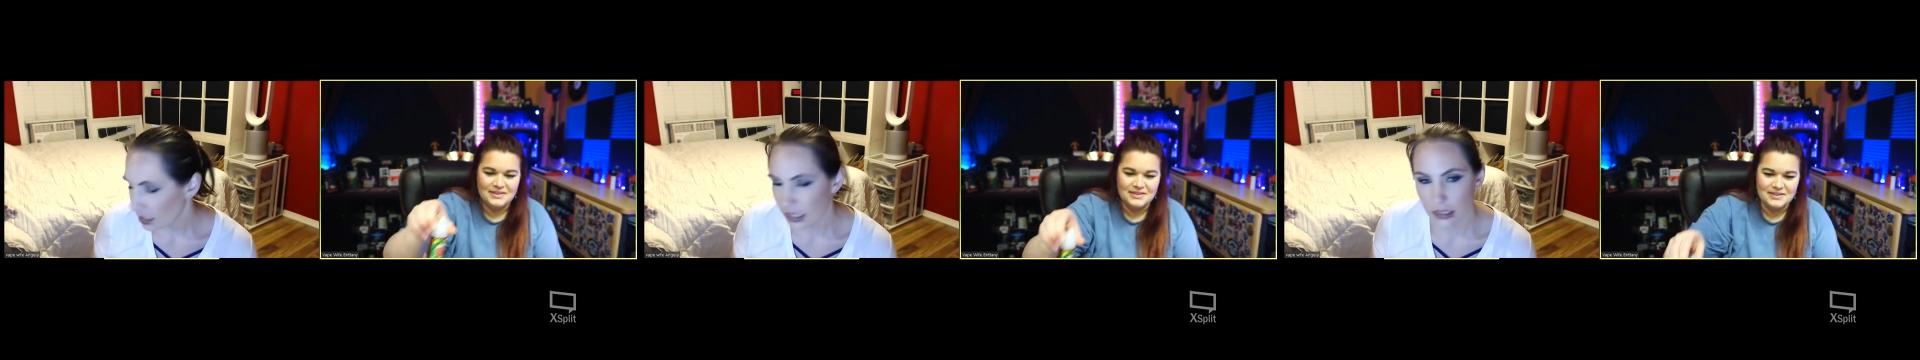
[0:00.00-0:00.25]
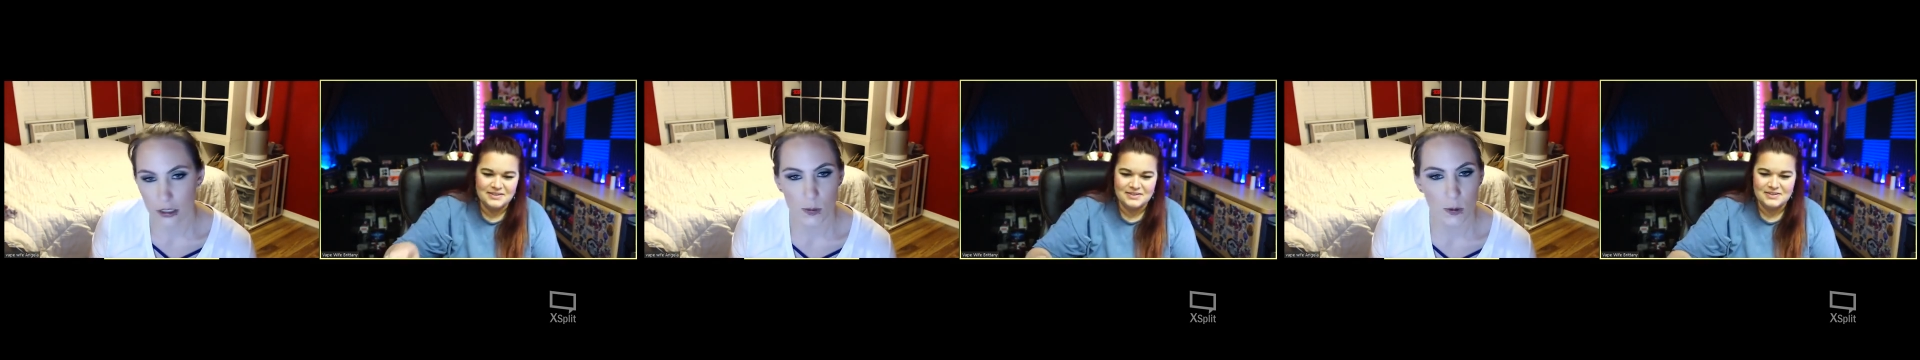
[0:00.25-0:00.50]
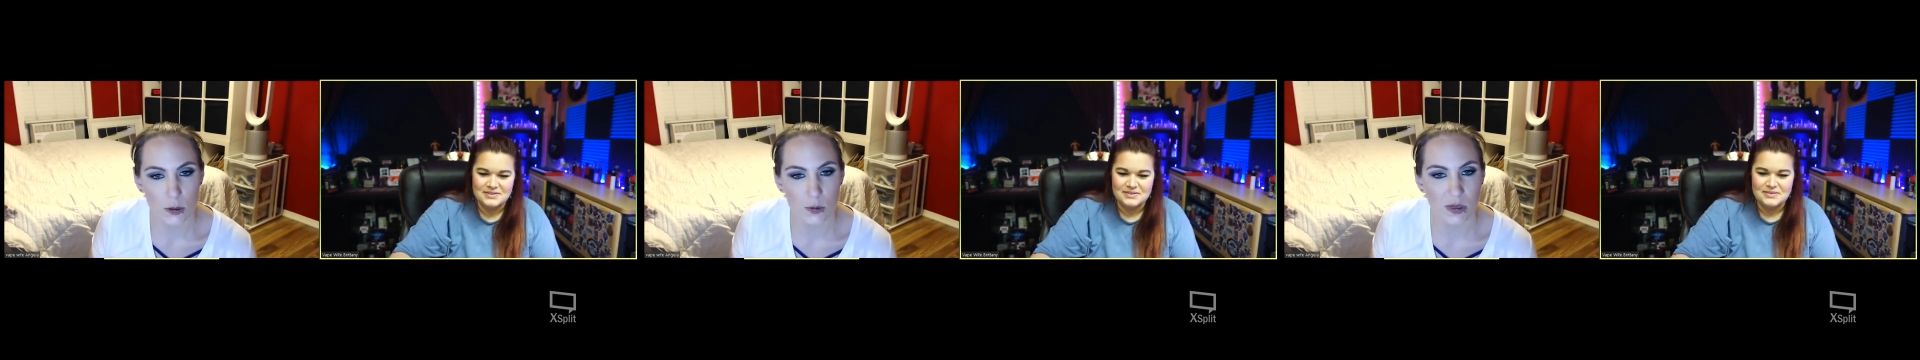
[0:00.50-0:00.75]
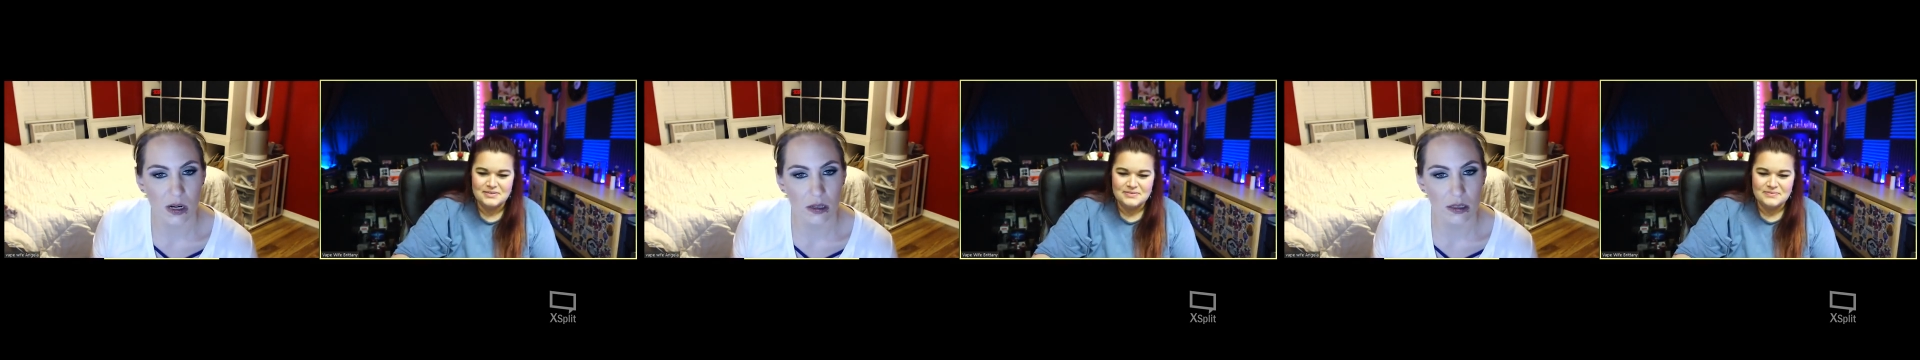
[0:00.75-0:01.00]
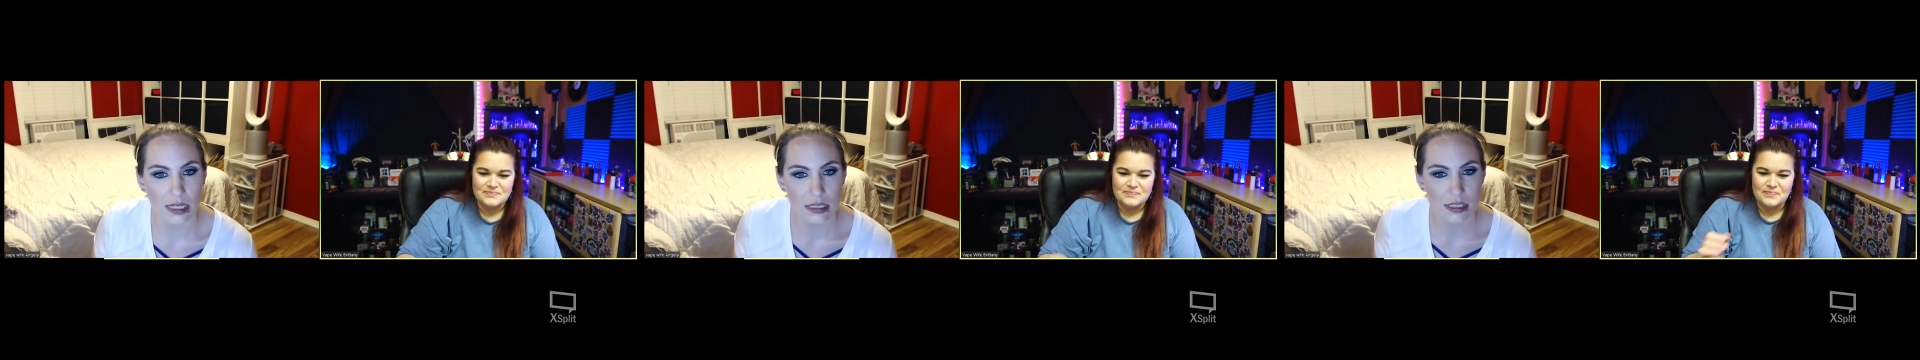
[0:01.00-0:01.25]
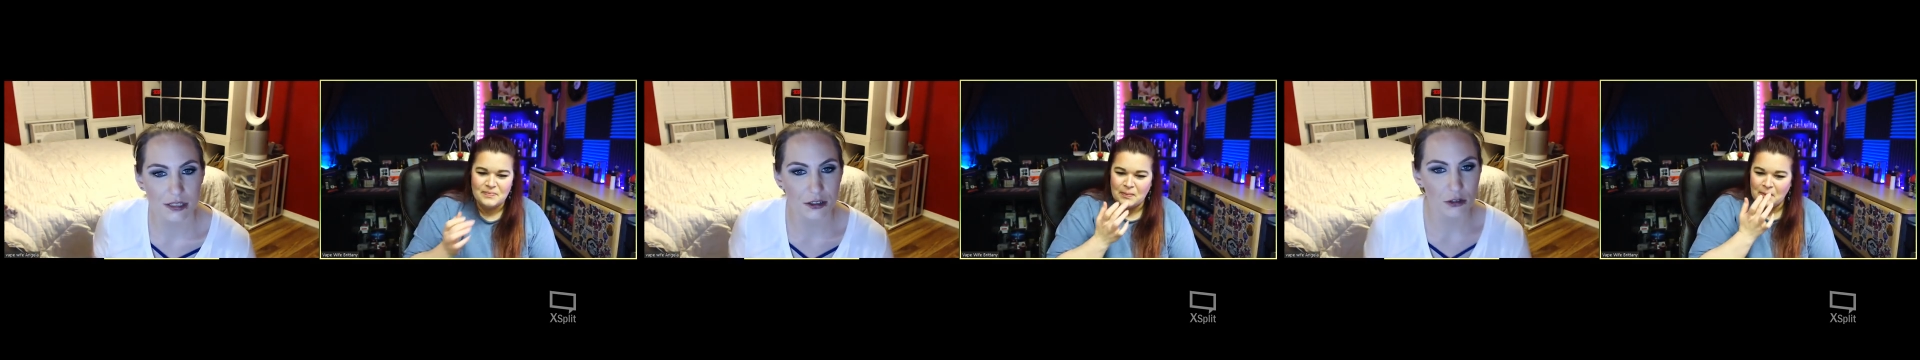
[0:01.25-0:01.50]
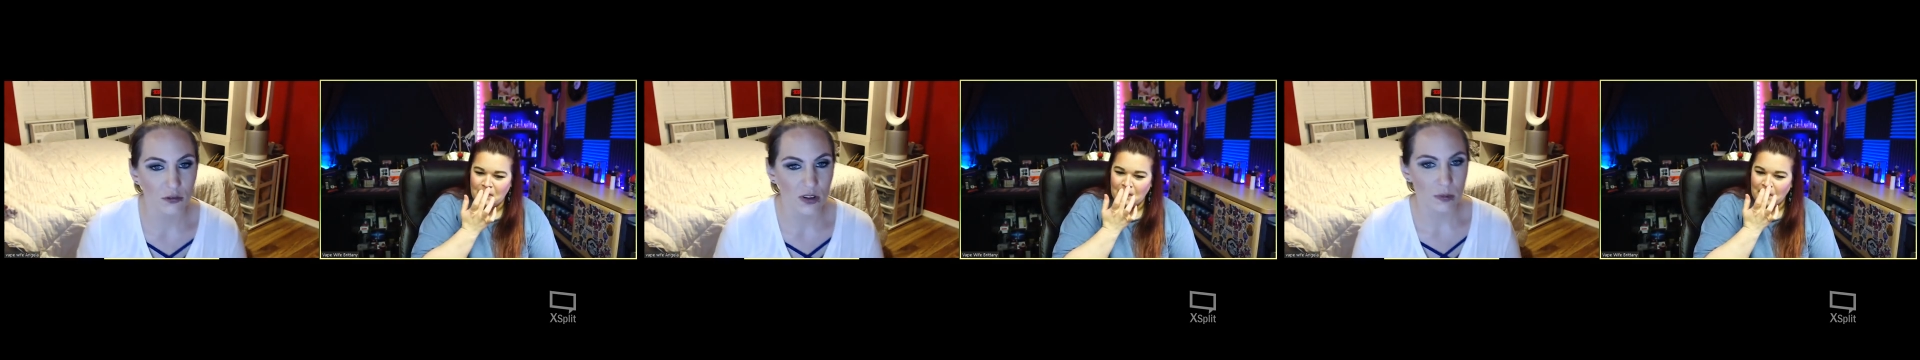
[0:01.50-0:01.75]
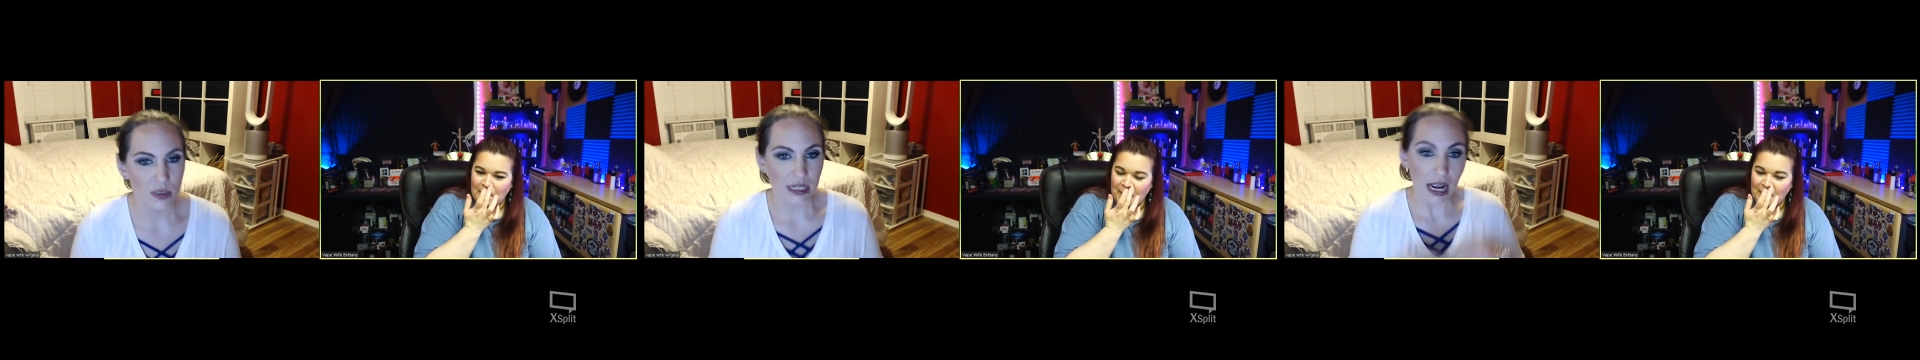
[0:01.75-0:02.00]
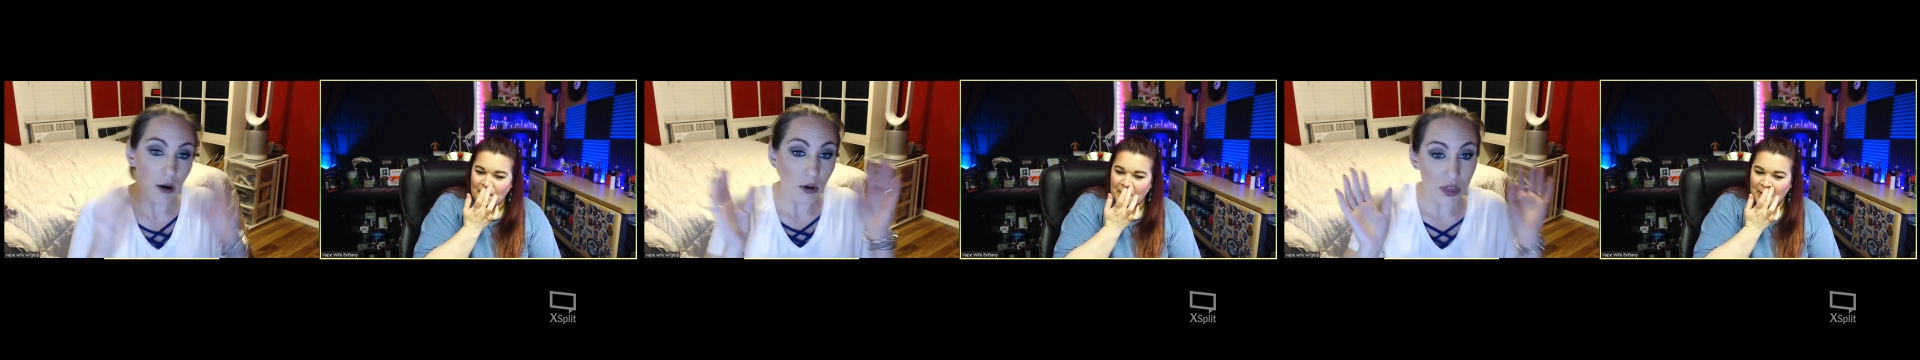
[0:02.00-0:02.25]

Speaker 1: they're supposed to be all like cereal vapes, like out of the